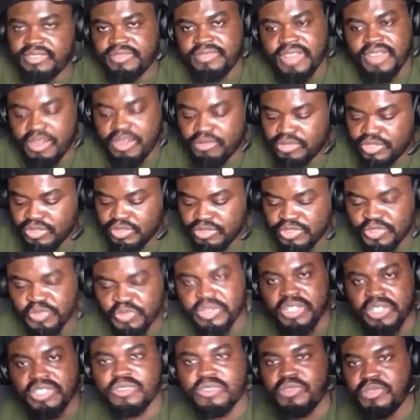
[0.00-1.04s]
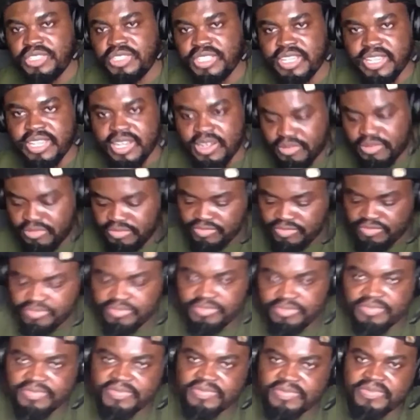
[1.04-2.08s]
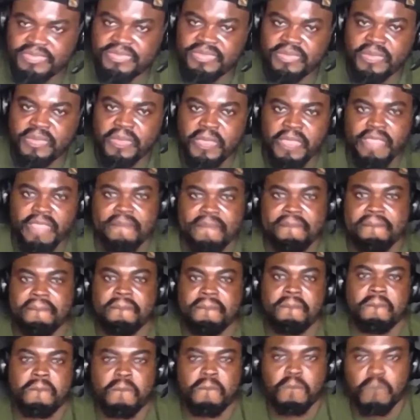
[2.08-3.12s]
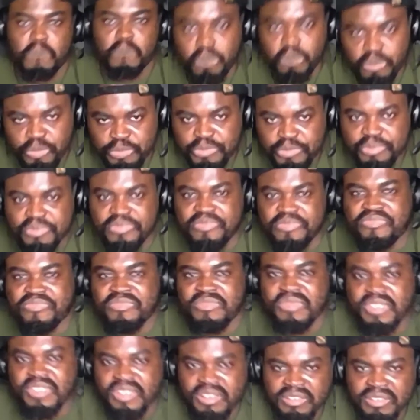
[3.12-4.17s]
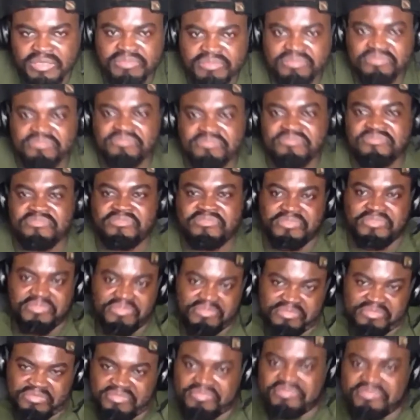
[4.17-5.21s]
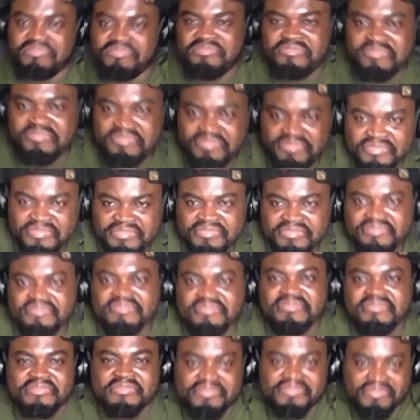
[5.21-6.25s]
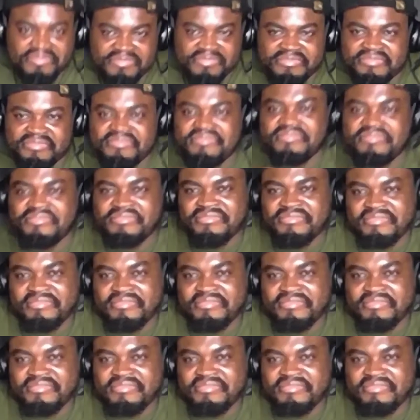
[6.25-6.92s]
I won't talk too much. Go check it out. I'm Radwa Conquer All. Oh.